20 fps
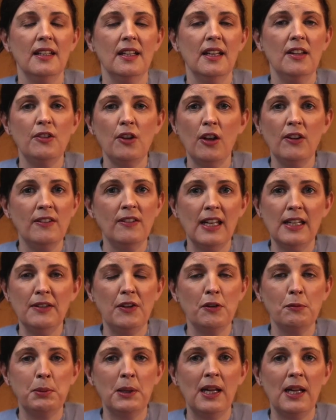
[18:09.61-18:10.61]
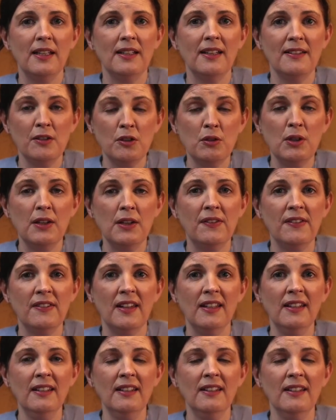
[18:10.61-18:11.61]
is outside of his plan, is a grave
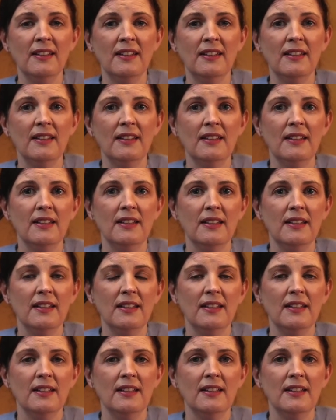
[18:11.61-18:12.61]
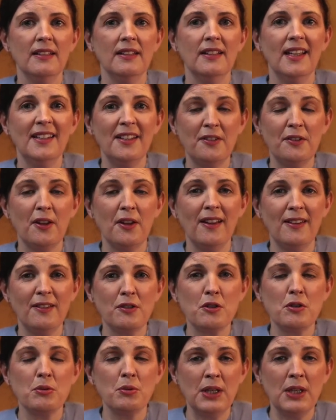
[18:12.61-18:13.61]
sin. And it's
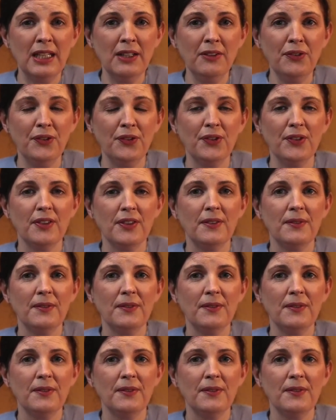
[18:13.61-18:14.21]
grave.